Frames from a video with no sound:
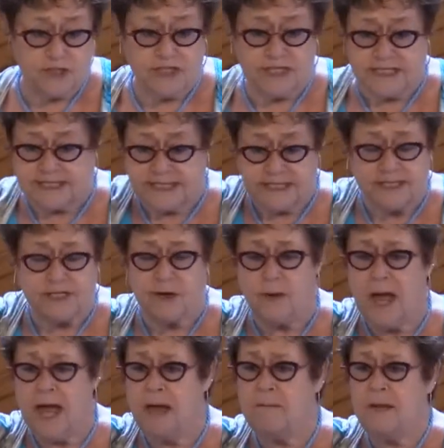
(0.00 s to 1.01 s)
She said, so
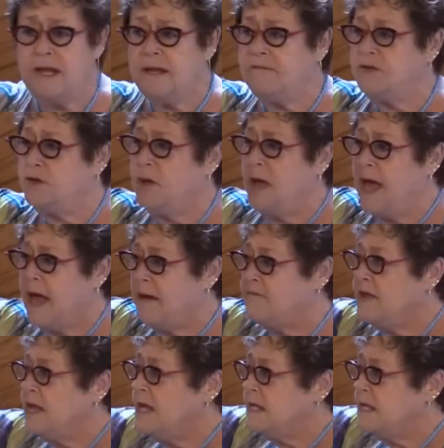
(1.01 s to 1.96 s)
how many of you have